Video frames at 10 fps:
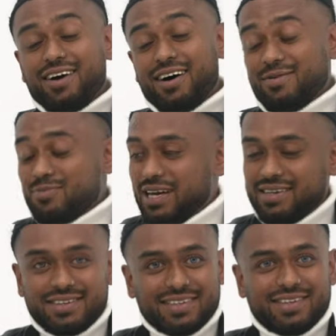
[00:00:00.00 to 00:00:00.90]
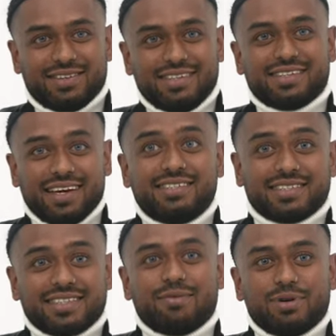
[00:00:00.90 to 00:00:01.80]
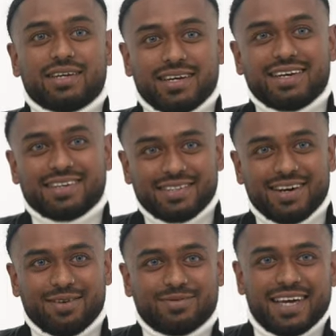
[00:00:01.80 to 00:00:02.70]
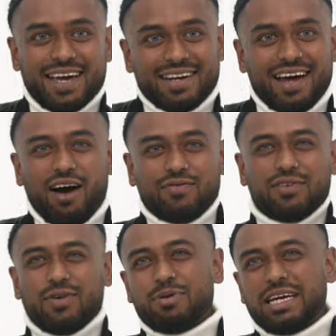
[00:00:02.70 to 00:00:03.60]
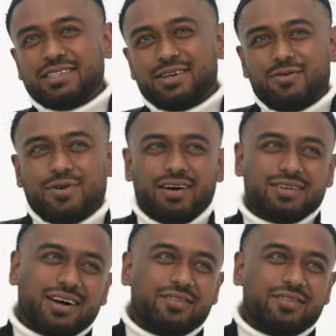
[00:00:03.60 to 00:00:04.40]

oh, mate. He's, he's the stabbing king. Do you know what I'm saying? Like, right. I've never been, do you know what?